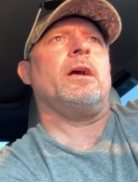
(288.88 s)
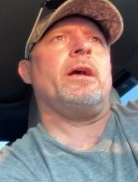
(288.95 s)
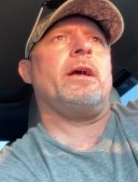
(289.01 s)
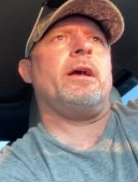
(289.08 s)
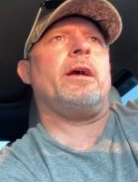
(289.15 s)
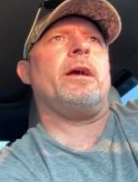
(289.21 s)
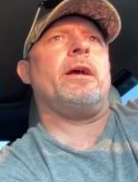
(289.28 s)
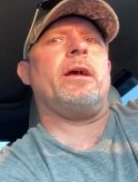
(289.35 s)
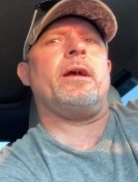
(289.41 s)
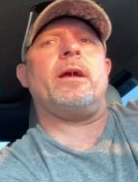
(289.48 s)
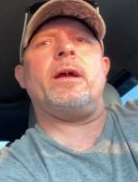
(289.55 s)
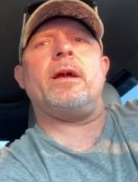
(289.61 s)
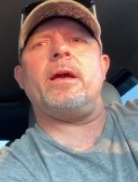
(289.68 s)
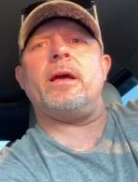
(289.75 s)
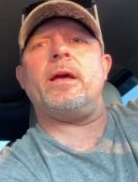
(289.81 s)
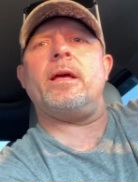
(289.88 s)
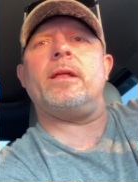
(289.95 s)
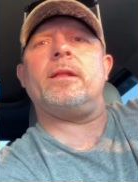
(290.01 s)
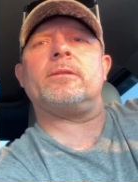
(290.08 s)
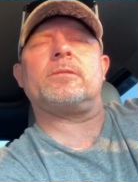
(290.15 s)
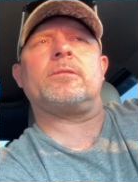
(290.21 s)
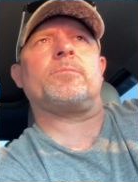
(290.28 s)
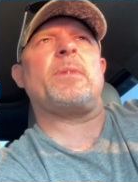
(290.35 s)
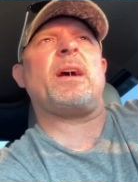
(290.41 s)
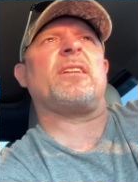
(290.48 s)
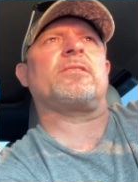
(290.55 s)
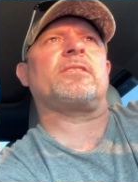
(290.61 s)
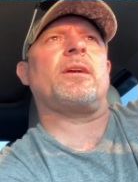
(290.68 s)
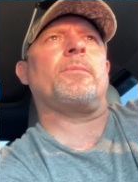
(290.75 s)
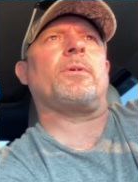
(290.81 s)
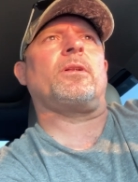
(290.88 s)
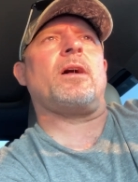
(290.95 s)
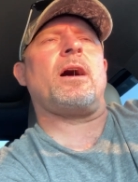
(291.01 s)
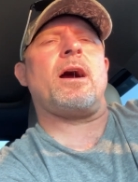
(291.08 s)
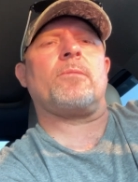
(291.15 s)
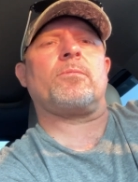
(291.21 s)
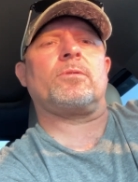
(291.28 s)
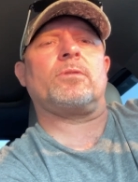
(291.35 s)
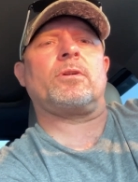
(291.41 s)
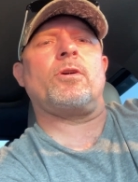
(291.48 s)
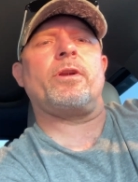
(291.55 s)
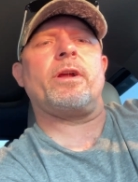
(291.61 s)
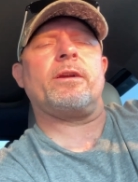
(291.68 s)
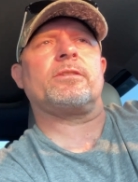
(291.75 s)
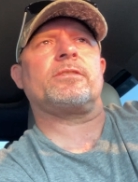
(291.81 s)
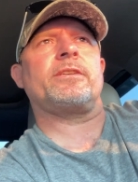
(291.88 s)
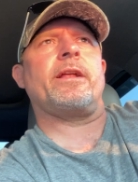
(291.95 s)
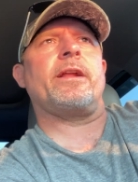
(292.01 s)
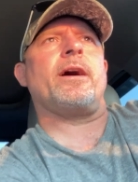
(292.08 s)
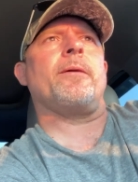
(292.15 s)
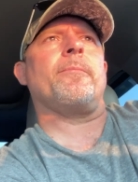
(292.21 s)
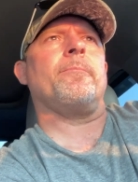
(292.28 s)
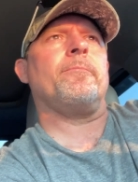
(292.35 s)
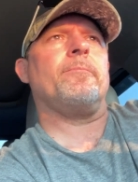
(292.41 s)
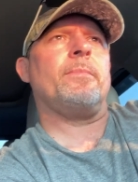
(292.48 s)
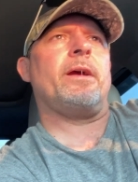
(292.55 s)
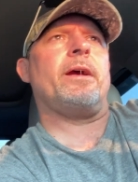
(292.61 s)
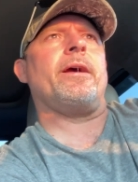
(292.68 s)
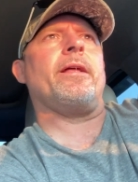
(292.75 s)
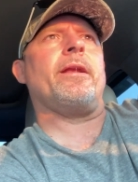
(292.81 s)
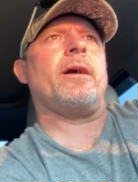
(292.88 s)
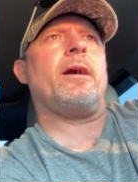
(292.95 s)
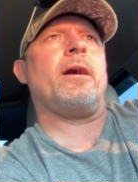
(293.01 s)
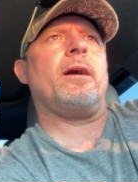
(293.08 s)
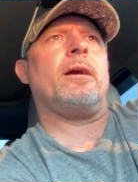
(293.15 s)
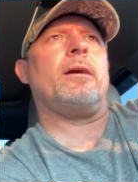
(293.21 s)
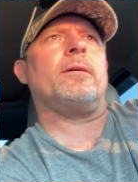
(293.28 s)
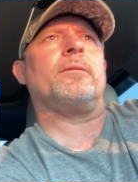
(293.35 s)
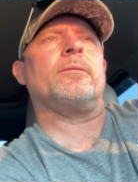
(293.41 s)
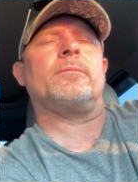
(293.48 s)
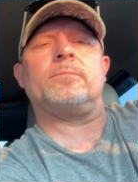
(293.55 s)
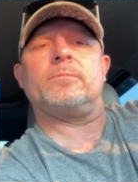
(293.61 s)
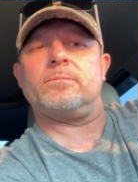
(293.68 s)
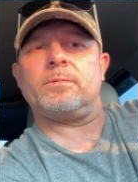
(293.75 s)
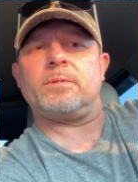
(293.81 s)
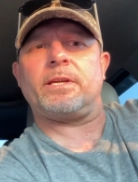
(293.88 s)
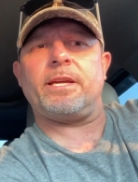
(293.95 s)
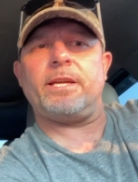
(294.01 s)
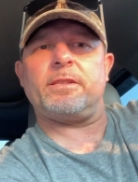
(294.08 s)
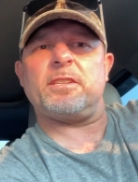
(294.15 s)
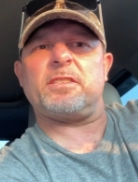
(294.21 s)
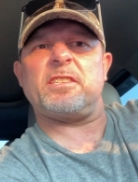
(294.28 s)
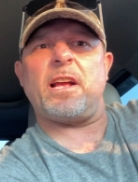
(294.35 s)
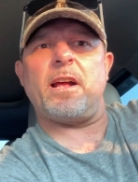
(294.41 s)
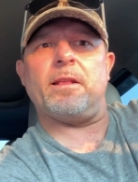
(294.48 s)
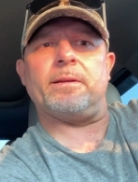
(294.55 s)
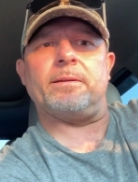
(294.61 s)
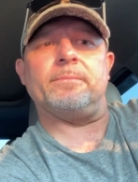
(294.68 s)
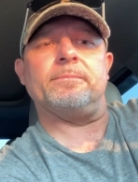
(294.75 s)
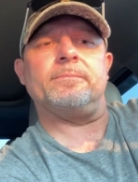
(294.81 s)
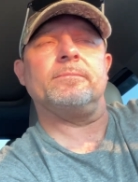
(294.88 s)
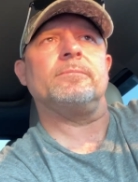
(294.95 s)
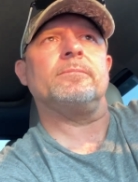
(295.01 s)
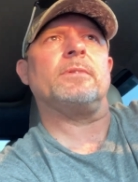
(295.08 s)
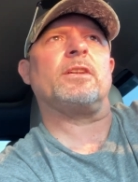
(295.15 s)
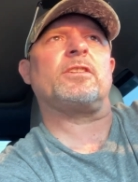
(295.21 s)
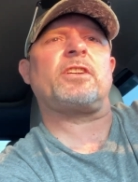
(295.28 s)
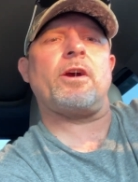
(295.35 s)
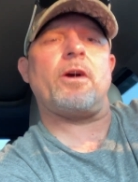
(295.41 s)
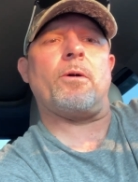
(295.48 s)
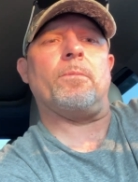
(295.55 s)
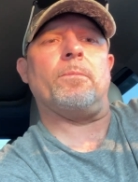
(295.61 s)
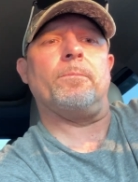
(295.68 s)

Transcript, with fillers: and it's about seven o'clock. We'll go there, set up, and uh, get to selling. Let's go.